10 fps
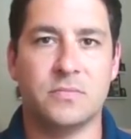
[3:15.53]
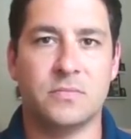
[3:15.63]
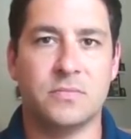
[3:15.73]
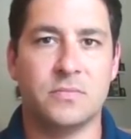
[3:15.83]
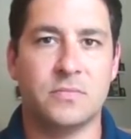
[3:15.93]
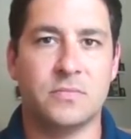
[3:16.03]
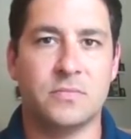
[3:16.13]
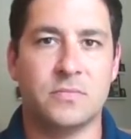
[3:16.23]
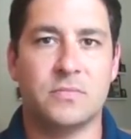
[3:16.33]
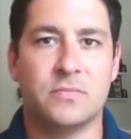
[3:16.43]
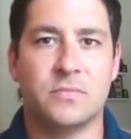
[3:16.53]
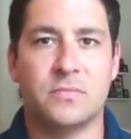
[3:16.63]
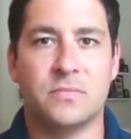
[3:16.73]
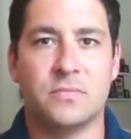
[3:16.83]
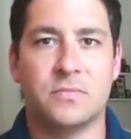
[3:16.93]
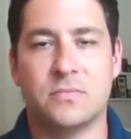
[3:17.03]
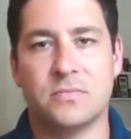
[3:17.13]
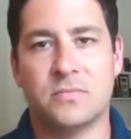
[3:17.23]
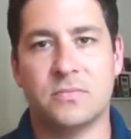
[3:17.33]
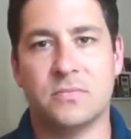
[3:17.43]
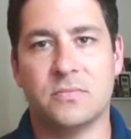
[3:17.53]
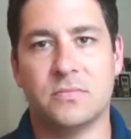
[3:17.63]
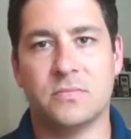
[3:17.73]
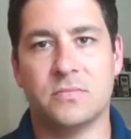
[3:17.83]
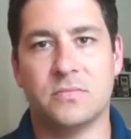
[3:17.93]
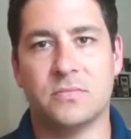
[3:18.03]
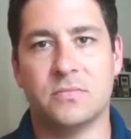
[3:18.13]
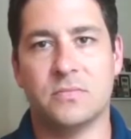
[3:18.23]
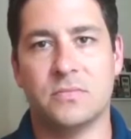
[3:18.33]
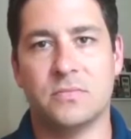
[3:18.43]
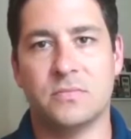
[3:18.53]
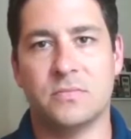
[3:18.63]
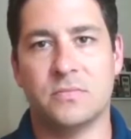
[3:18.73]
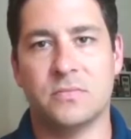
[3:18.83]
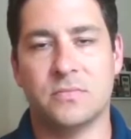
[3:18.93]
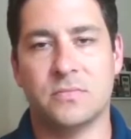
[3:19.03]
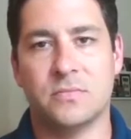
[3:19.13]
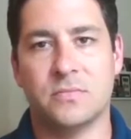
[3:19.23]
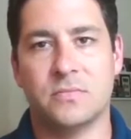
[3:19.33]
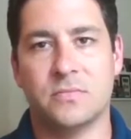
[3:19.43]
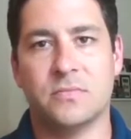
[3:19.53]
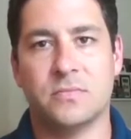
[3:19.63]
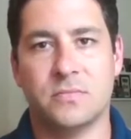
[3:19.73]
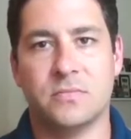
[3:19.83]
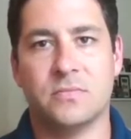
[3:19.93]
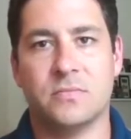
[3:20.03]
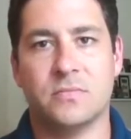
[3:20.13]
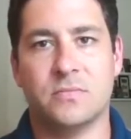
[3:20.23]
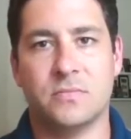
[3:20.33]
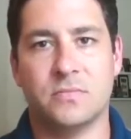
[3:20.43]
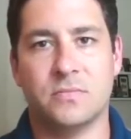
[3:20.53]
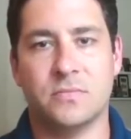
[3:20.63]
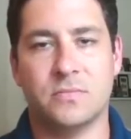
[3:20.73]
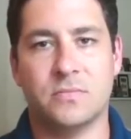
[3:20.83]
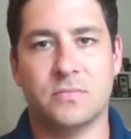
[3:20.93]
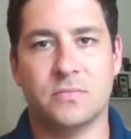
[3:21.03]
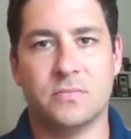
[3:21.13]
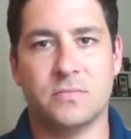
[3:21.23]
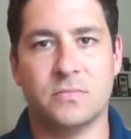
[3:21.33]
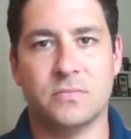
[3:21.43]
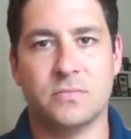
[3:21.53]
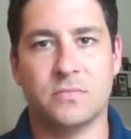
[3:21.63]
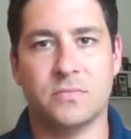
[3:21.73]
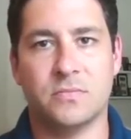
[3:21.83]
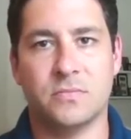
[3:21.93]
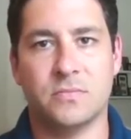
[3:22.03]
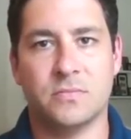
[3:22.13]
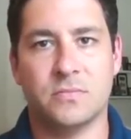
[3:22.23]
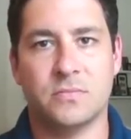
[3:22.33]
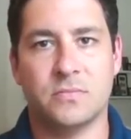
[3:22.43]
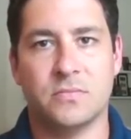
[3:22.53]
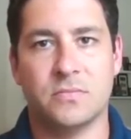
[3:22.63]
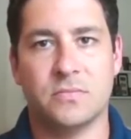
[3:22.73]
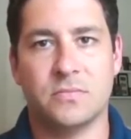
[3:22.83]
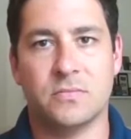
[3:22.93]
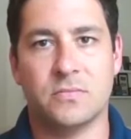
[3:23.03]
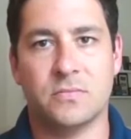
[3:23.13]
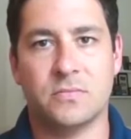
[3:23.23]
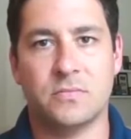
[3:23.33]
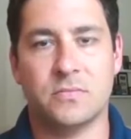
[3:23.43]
No words are spoken by the person on screen.